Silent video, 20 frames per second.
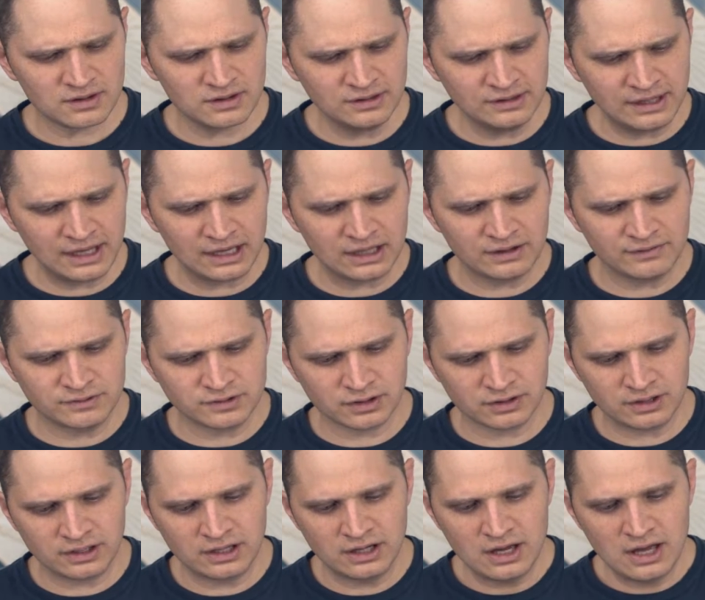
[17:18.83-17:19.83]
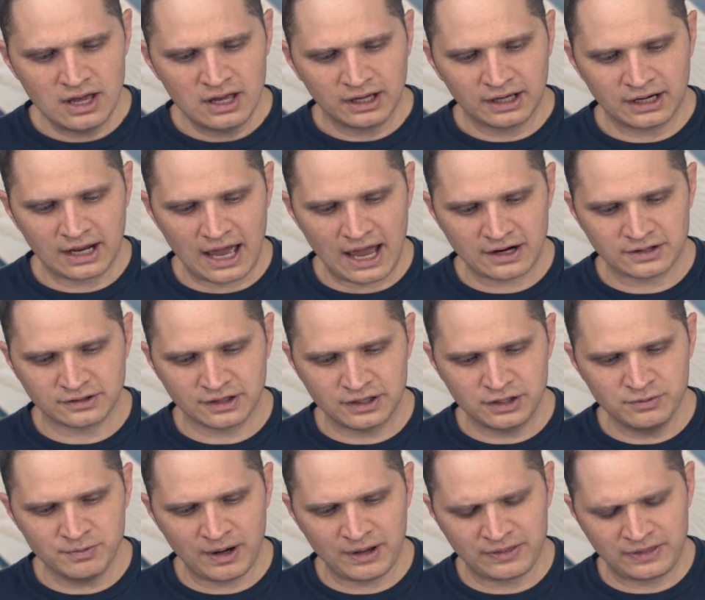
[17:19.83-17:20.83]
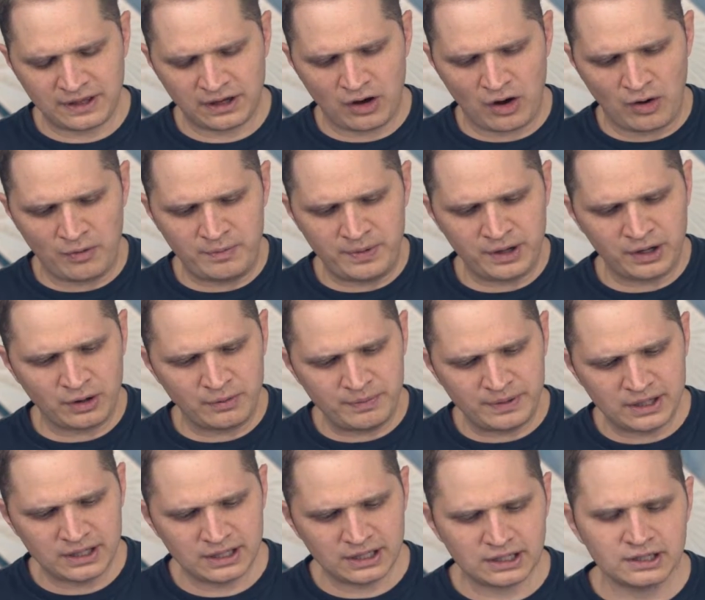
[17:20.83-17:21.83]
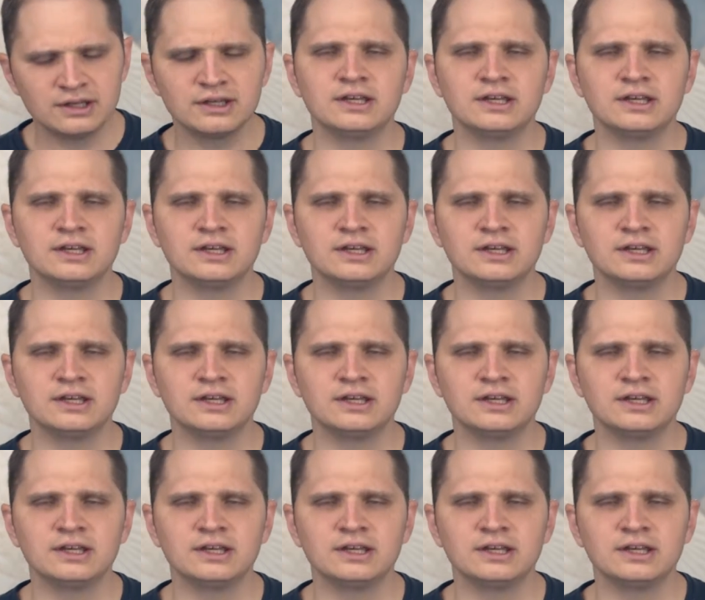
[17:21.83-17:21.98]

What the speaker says: negative journey can actually, and you might think, oh, being obedient